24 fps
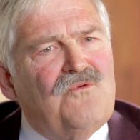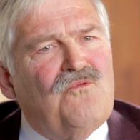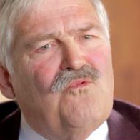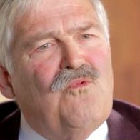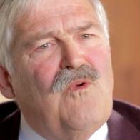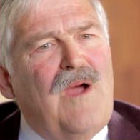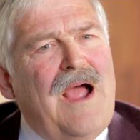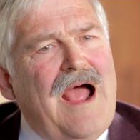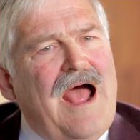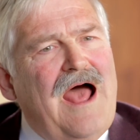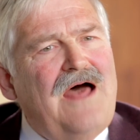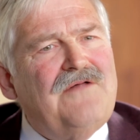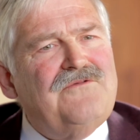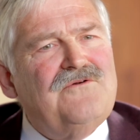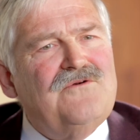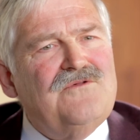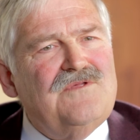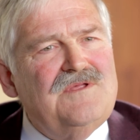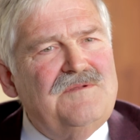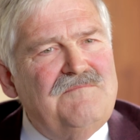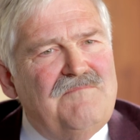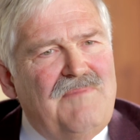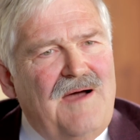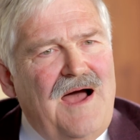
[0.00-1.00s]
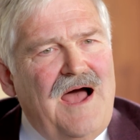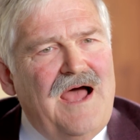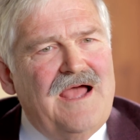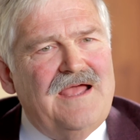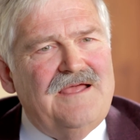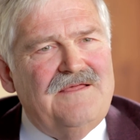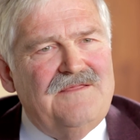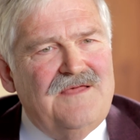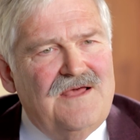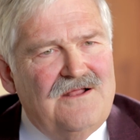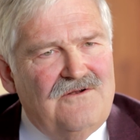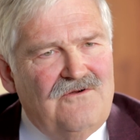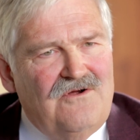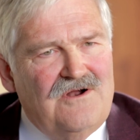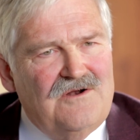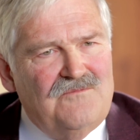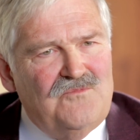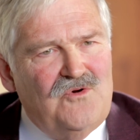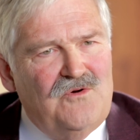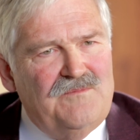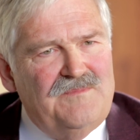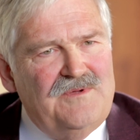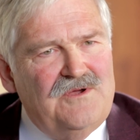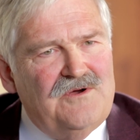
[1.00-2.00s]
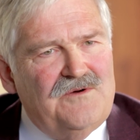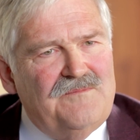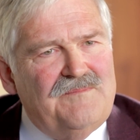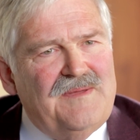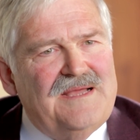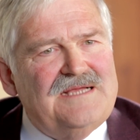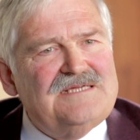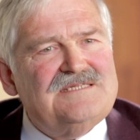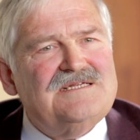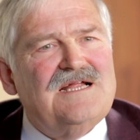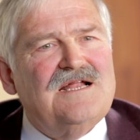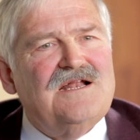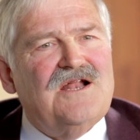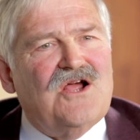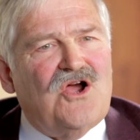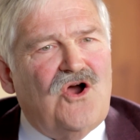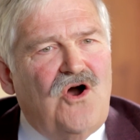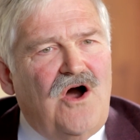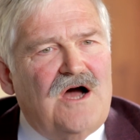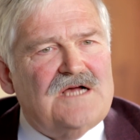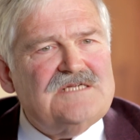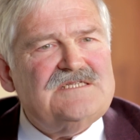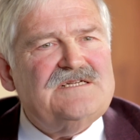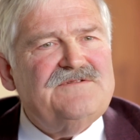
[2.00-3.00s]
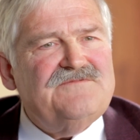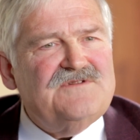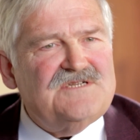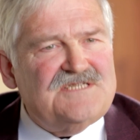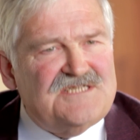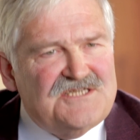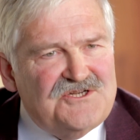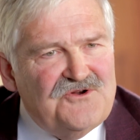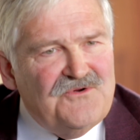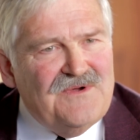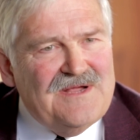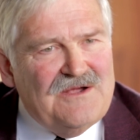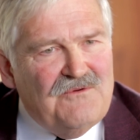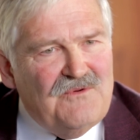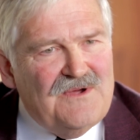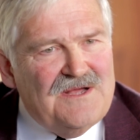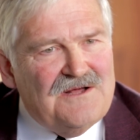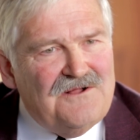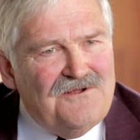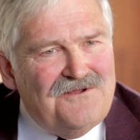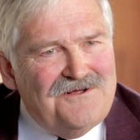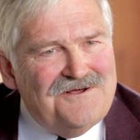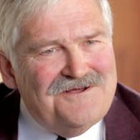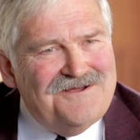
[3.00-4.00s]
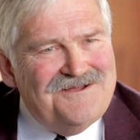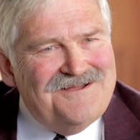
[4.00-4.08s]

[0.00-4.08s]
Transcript: rather than buying that automobile based on the cost of a steering wheel.